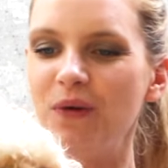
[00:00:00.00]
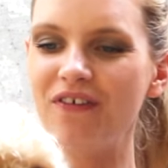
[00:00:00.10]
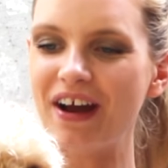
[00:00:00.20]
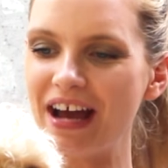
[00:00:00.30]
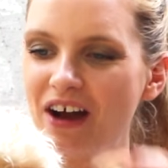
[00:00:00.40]
We
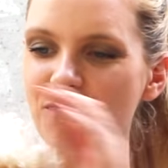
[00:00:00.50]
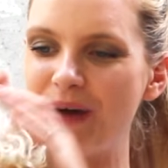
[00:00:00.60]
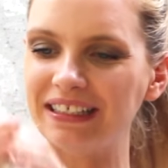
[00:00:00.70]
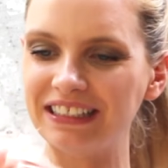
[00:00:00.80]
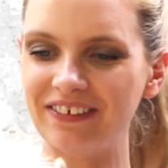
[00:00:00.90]
ran out of
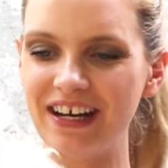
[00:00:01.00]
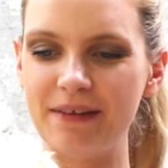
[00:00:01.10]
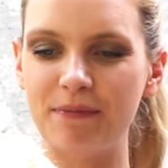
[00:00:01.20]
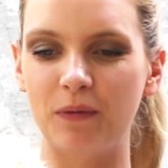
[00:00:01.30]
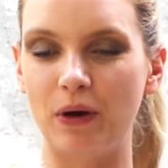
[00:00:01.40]

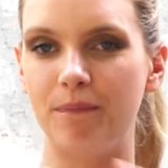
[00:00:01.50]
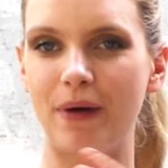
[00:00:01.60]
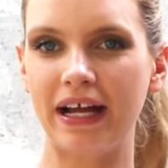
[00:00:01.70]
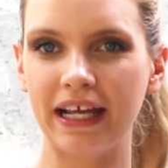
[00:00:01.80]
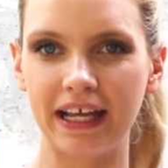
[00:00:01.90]
battery, but we're
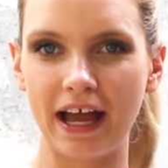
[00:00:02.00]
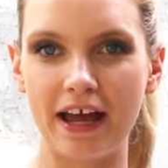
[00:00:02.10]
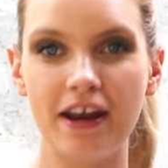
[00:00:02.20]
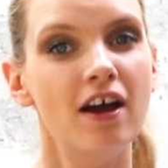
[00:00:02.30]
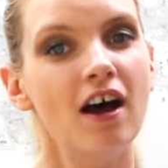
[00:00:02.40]
back
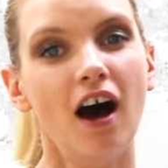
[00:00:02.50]
again.